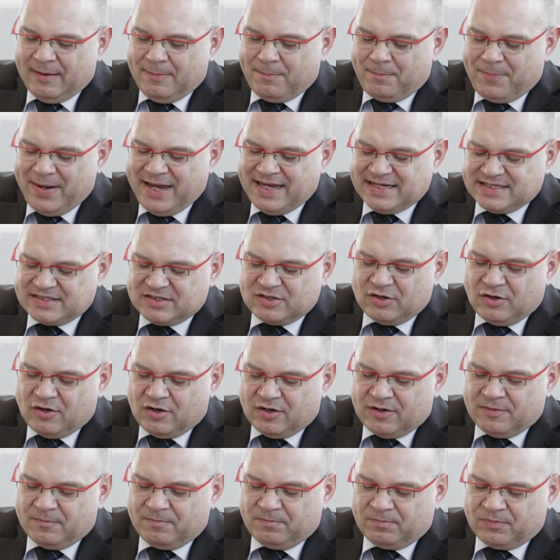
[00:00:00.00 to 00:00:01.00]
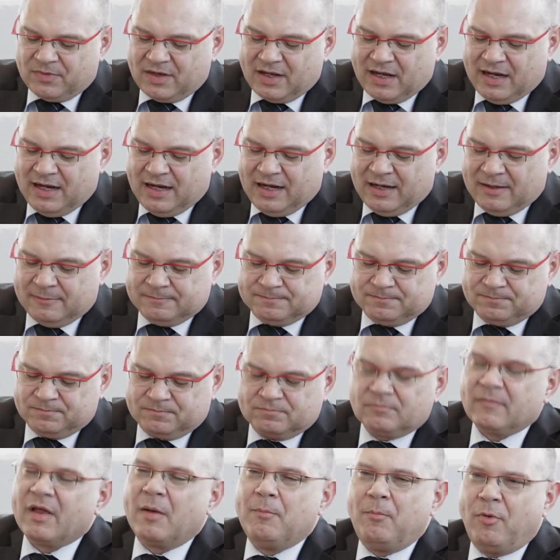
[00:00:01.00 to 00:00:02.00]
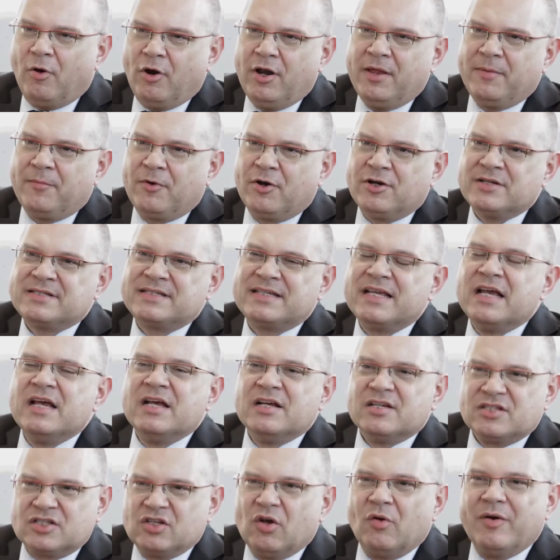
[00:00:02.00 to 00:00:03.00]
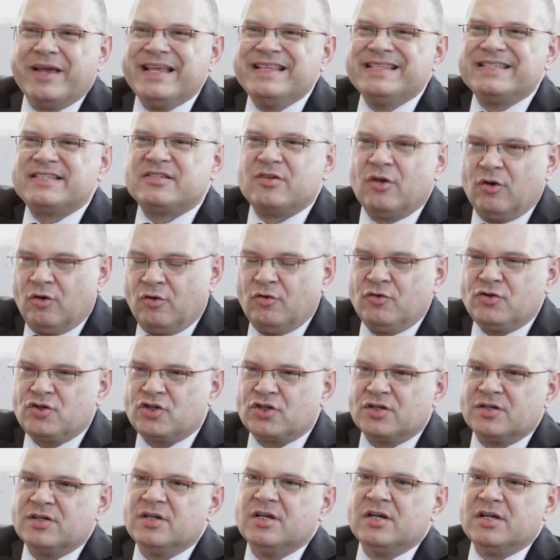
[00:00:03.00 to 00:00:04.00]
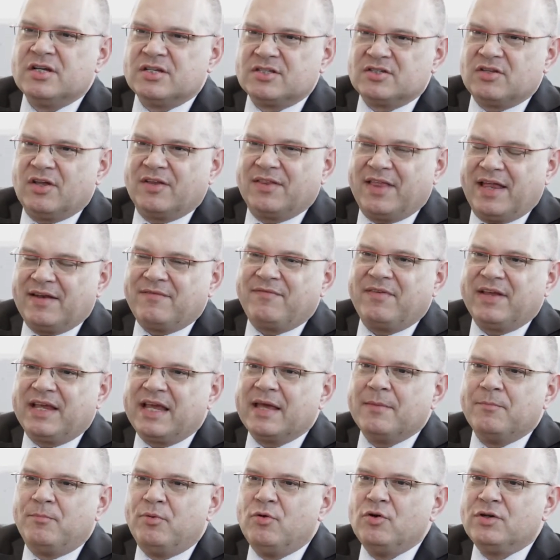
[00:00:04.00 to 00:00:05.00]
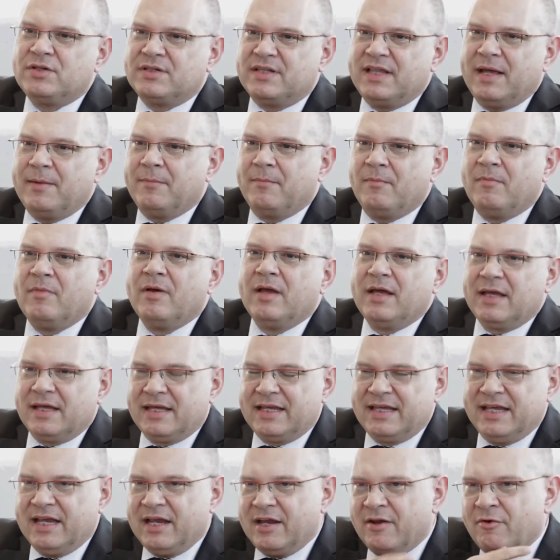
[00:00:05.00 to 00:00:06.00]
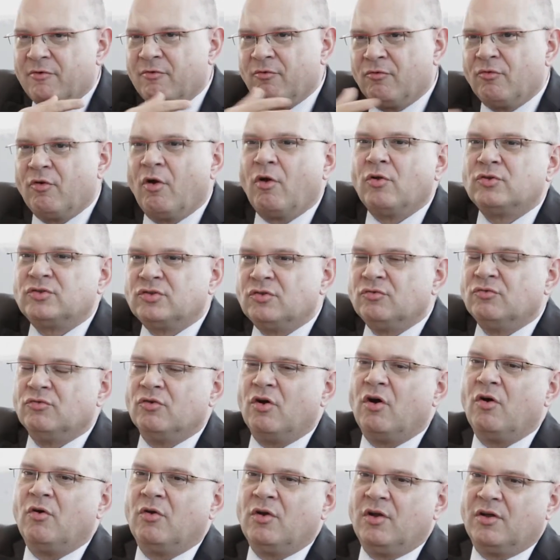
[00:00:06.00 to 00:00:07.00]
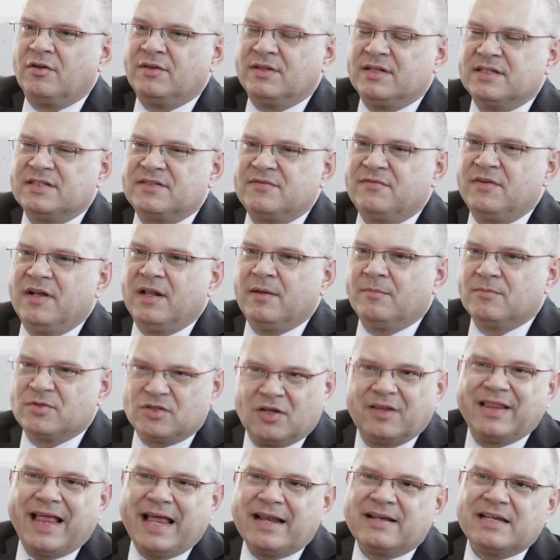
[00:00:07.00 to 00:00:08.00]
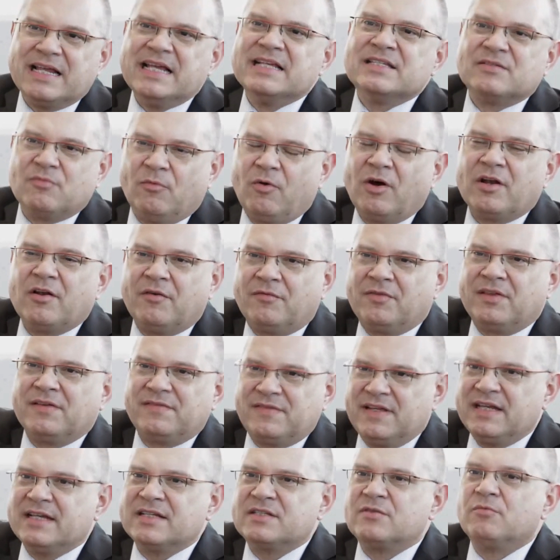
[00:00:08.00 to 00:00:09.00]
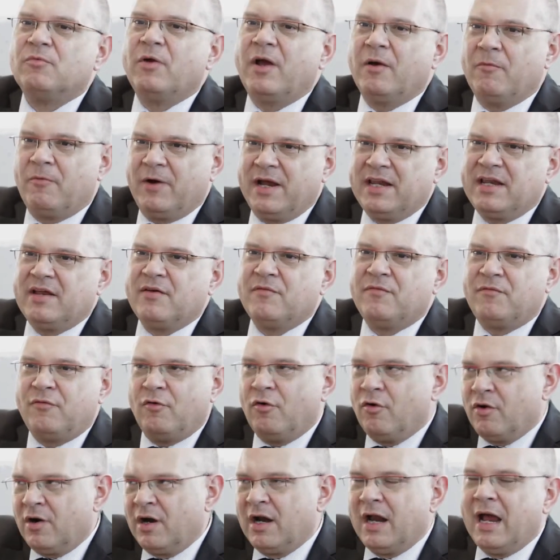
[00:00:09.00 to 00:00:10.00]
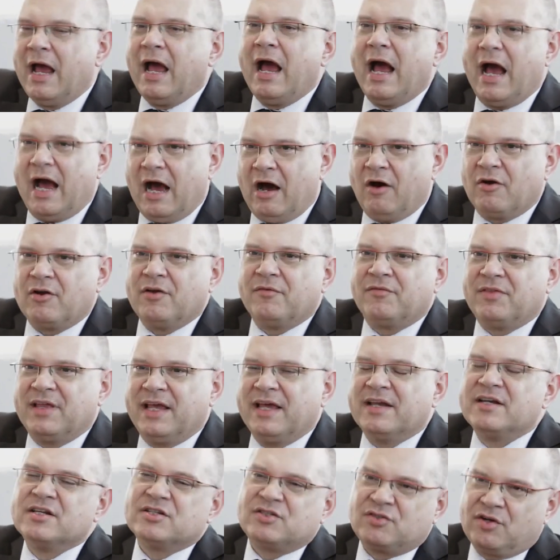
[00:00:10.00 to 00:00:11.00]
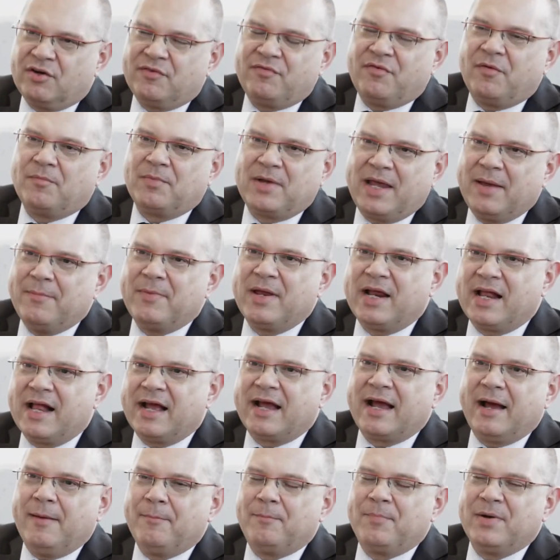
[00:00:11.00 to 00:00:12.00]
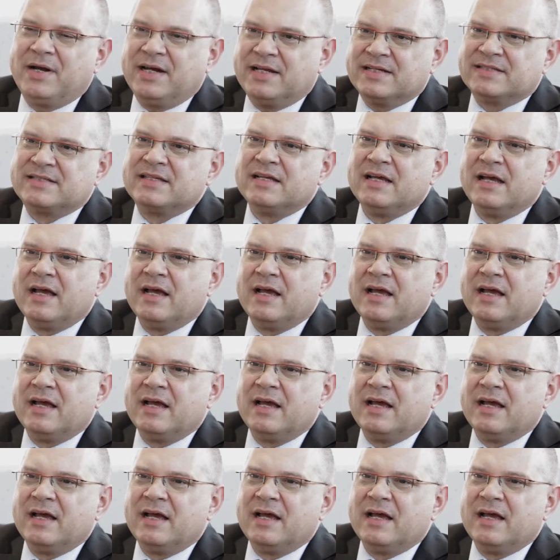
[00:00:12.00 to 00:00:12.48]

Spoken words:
based on polymers, so in solution, so that we can put them here roll to roll on this film. So that is one of the things we are waiting for out of the industry, from chemical companies,